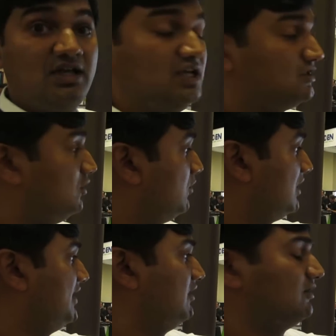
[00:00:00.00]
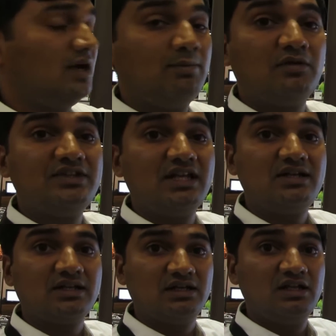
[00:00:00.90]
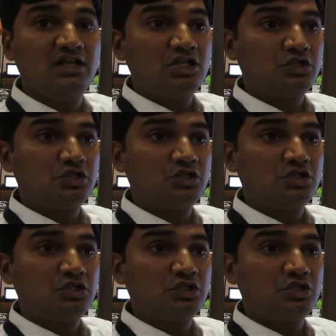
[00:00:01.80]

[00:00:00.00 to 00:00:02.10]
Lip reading: is overlaid on top of the electrical.